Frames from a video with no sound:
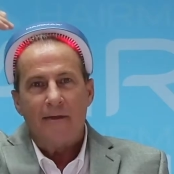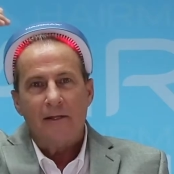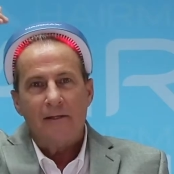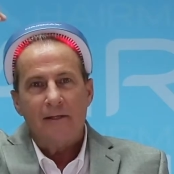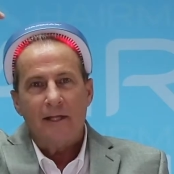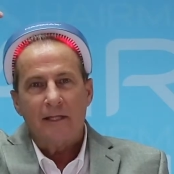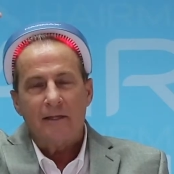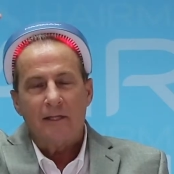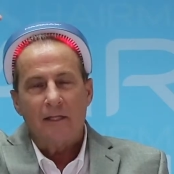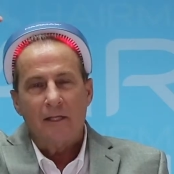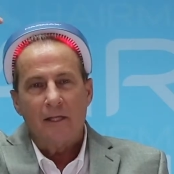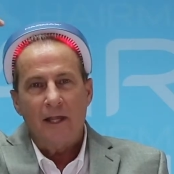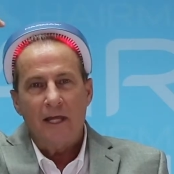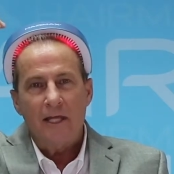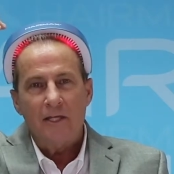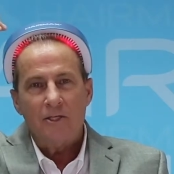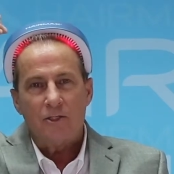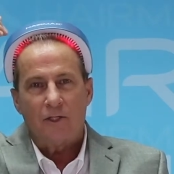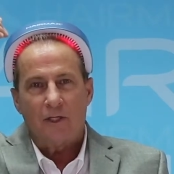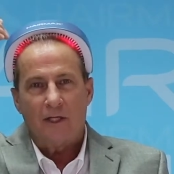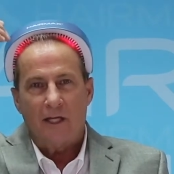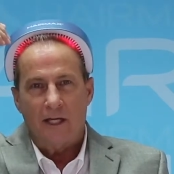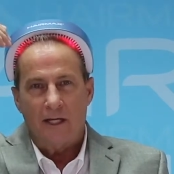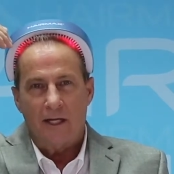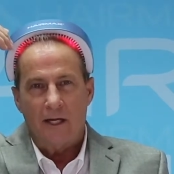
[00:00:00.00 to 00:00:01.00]
and they let the
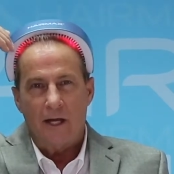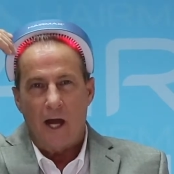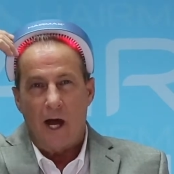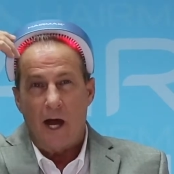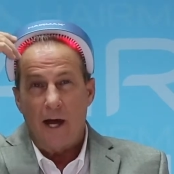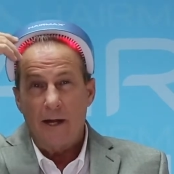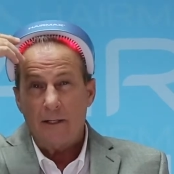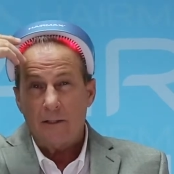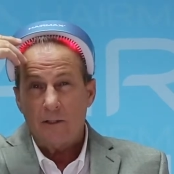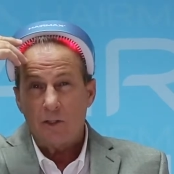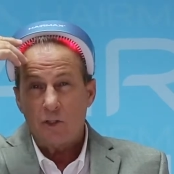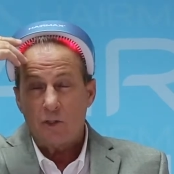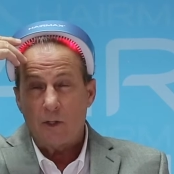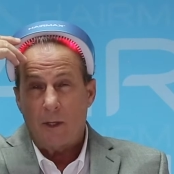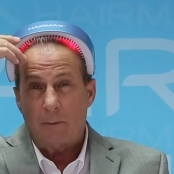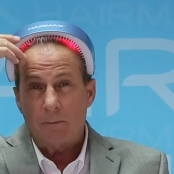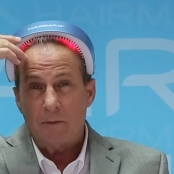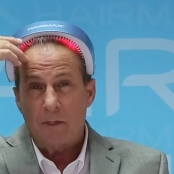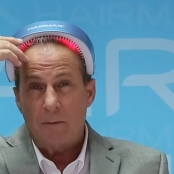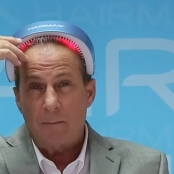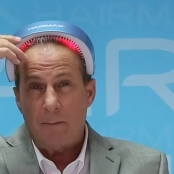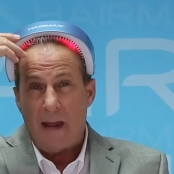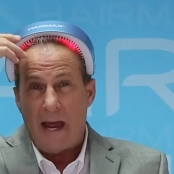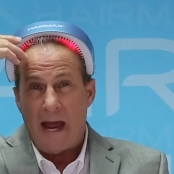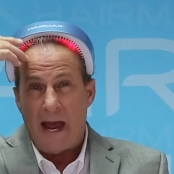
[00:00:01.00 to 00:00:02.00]
laser get an
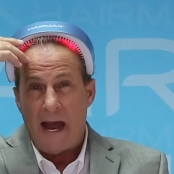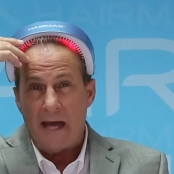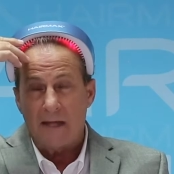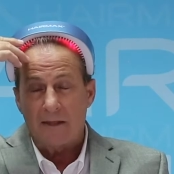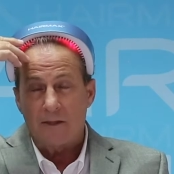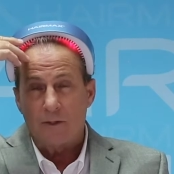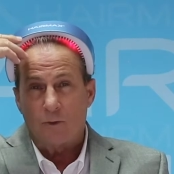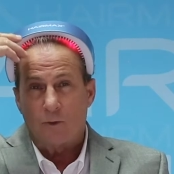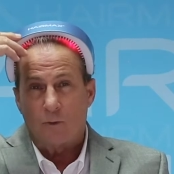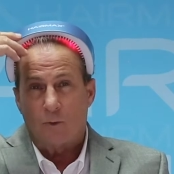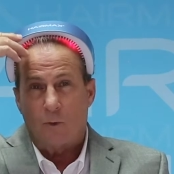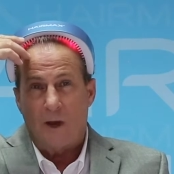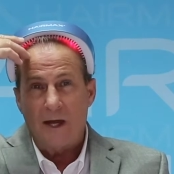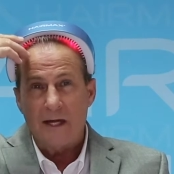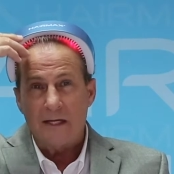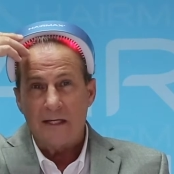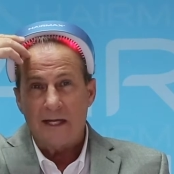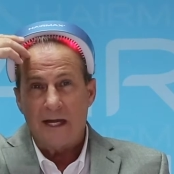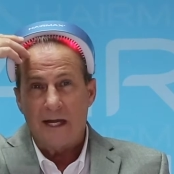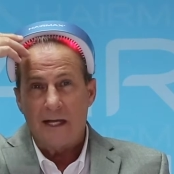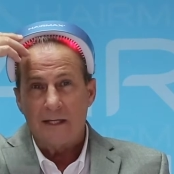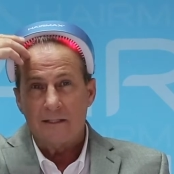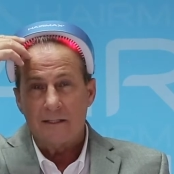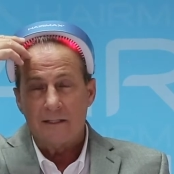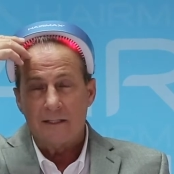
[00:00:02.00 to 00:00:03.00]
unobstructed path
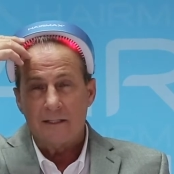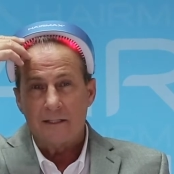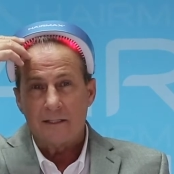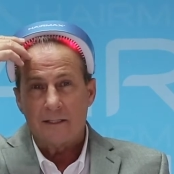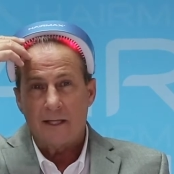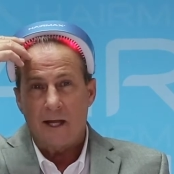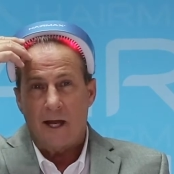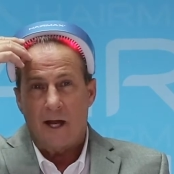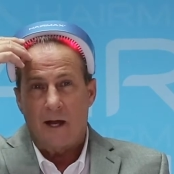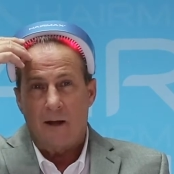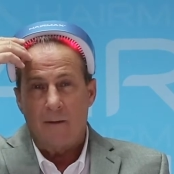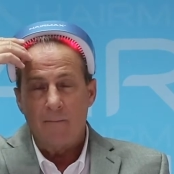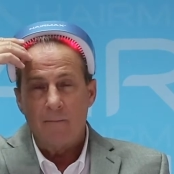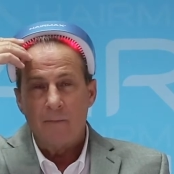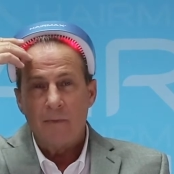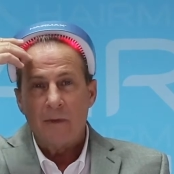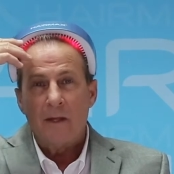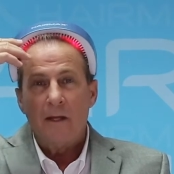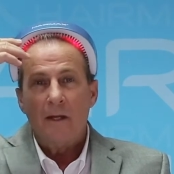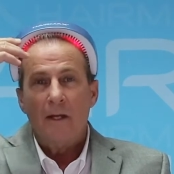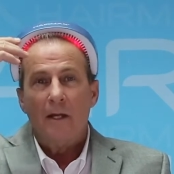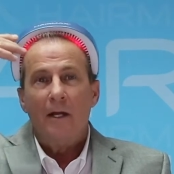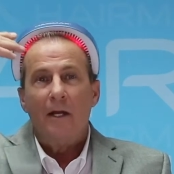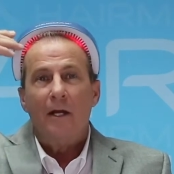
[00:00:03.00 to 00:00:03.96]
right down to the scalp.